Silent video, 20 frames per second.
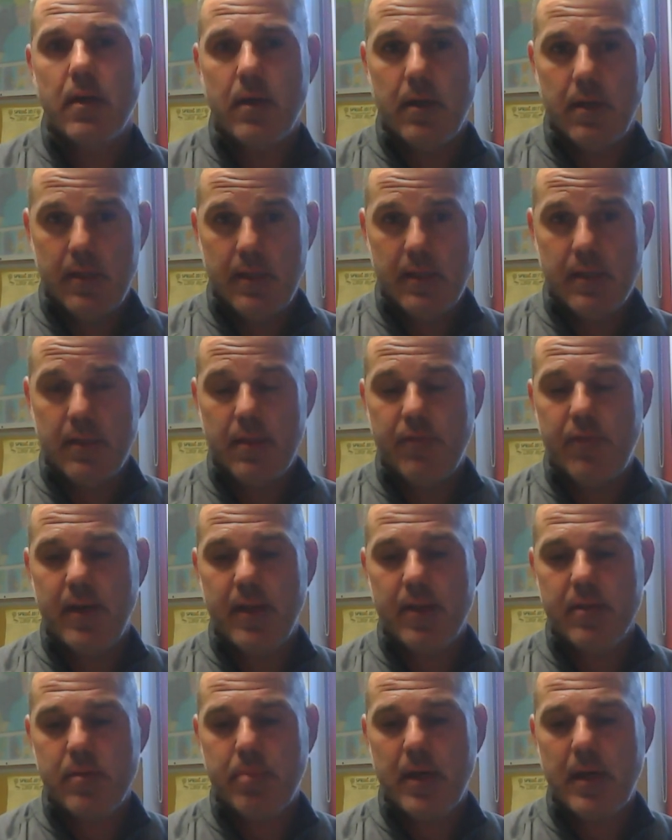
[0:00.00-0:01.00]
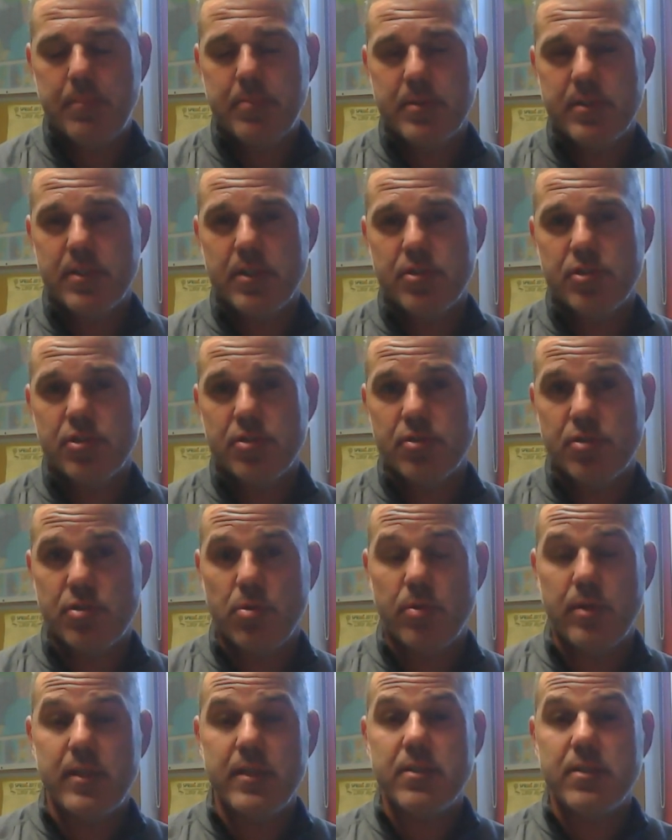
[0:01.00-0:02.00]
in the value proposition.
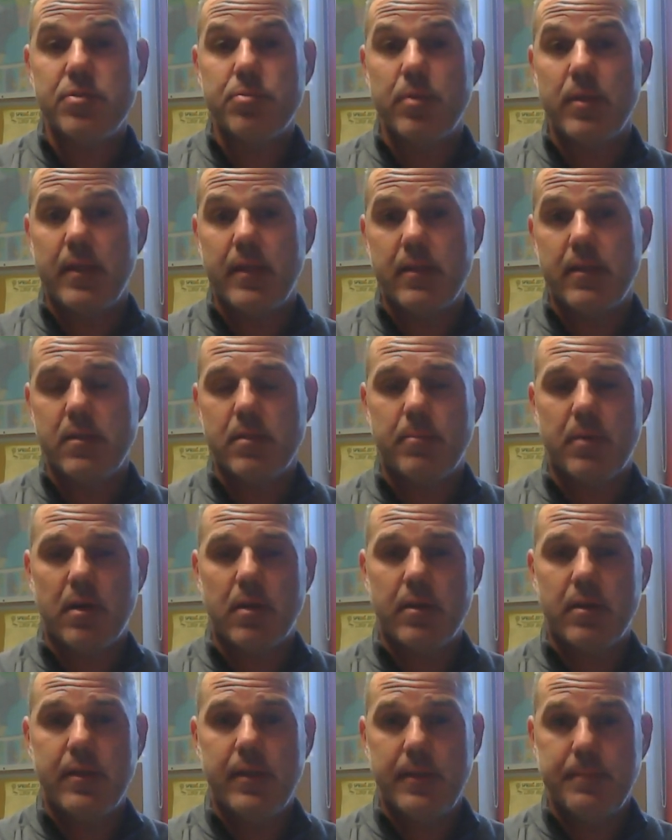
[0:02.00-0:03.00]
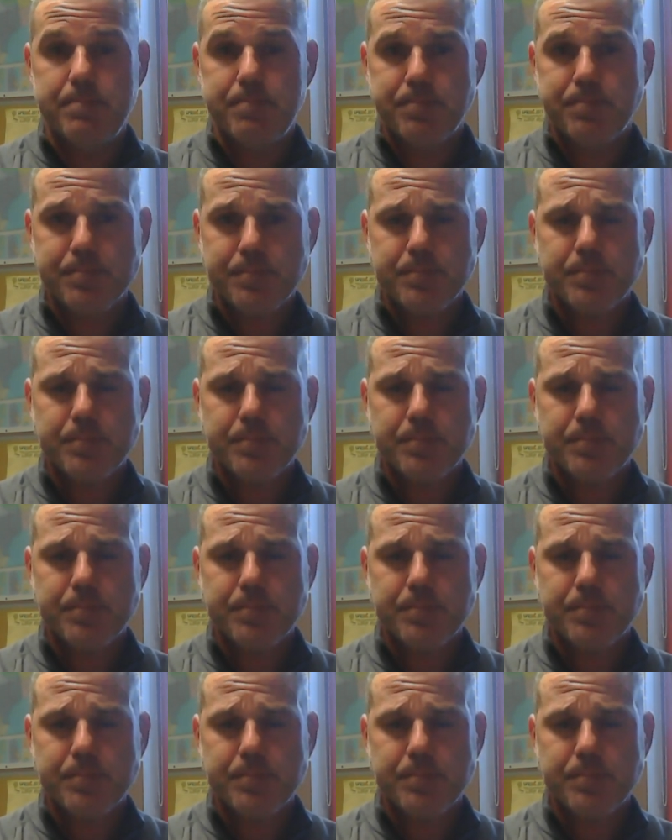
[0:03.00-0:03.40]
So it is related to marketing.